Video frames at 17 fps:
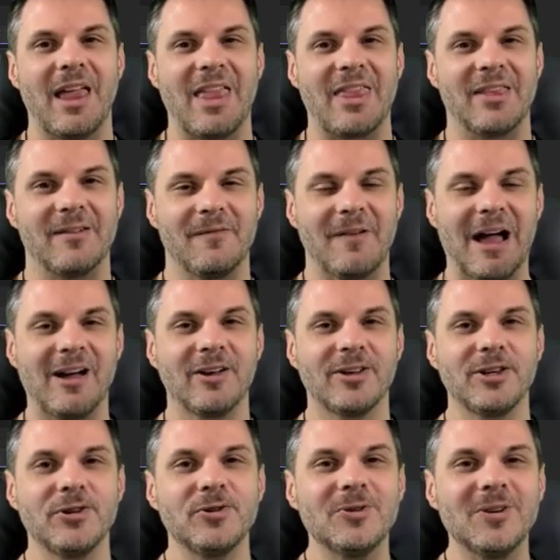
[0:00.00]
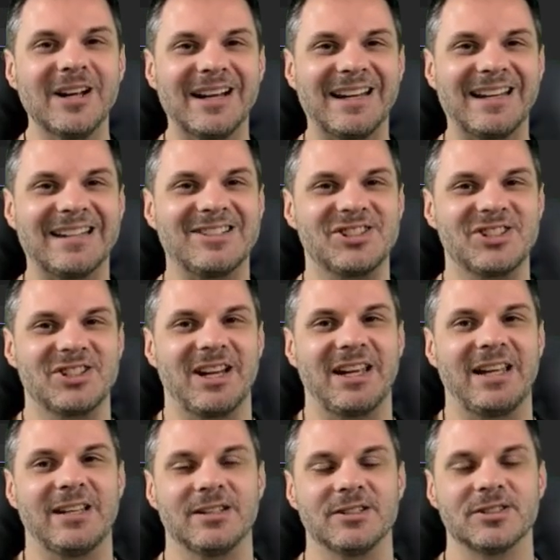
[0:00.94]
The value can
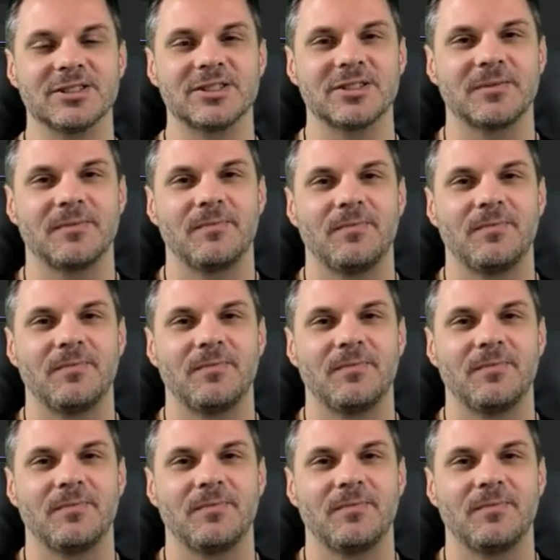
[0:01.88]
change.